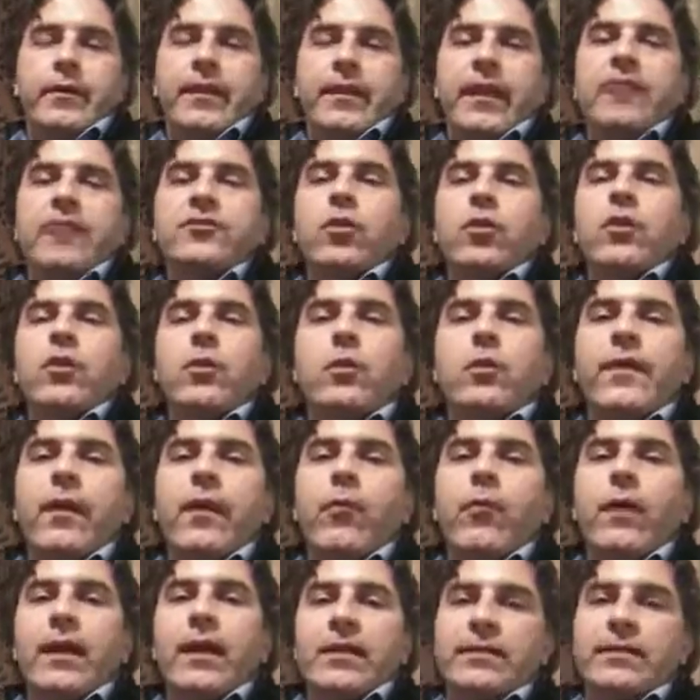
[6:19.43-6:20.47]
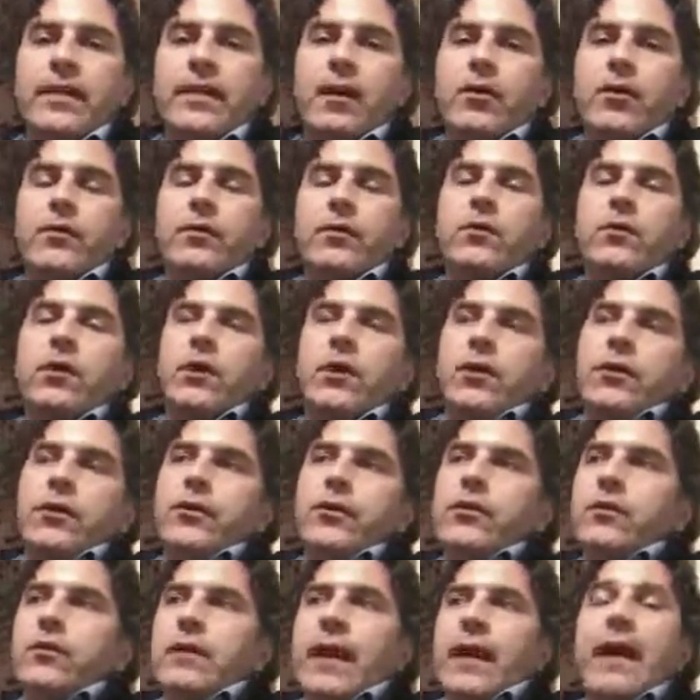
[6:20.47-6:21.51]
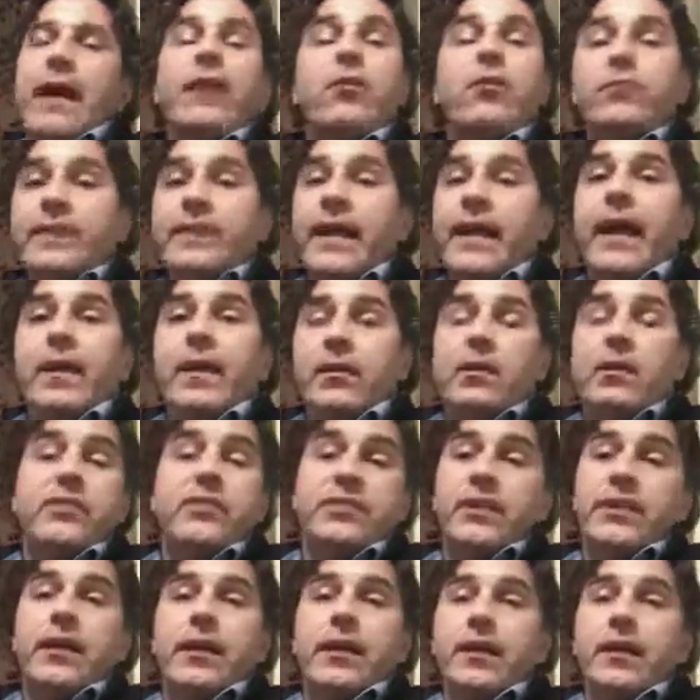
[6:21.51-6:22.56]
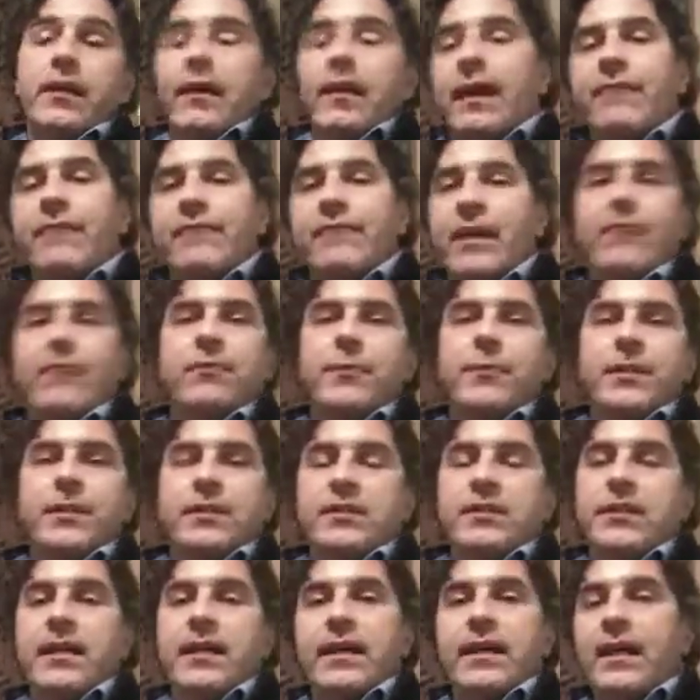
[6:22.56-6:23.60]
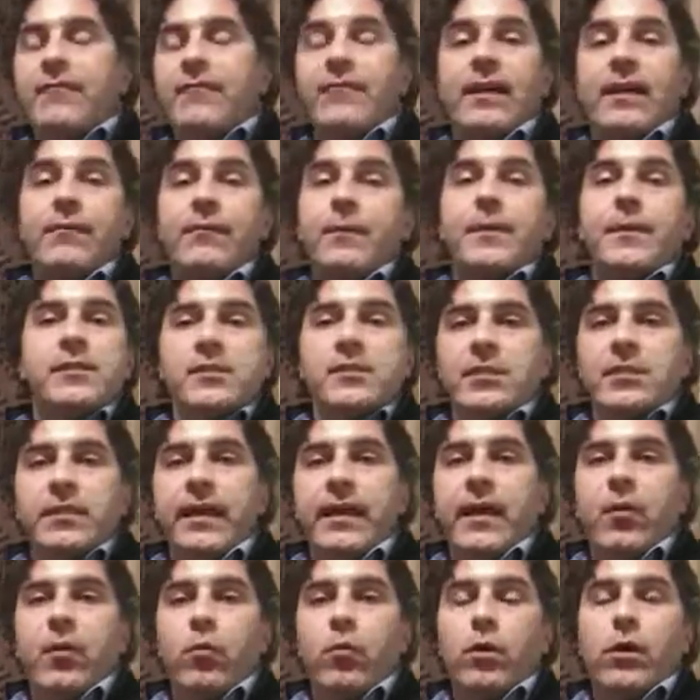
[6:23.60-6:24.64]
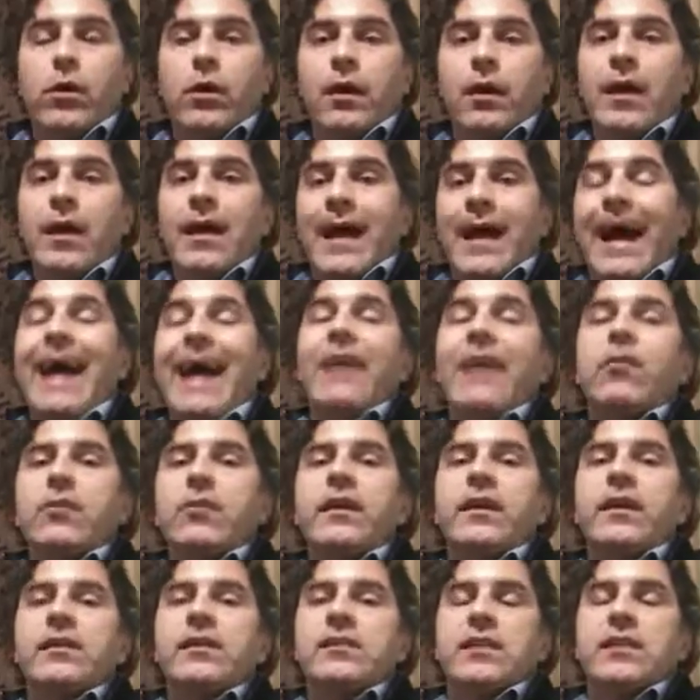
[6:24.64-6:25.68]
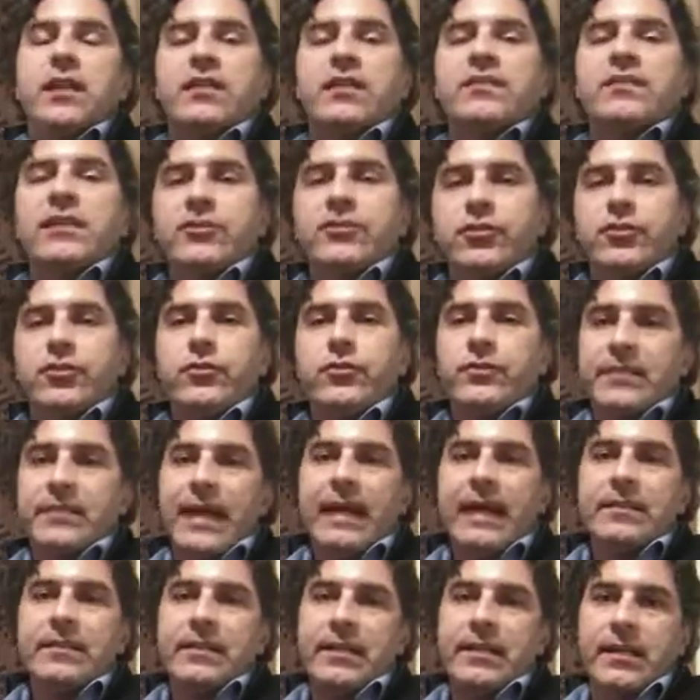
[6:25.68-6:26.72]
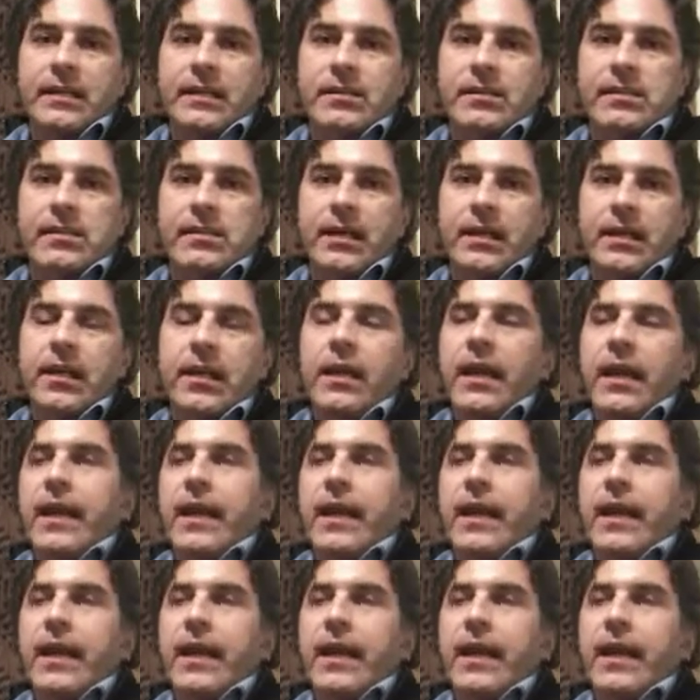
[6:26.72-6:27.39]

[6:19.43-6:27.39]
it's only what they want to tell you. I don't get sick. I've never been sick. I've never missed a day of work. I don't get sick because I choose not to get sick.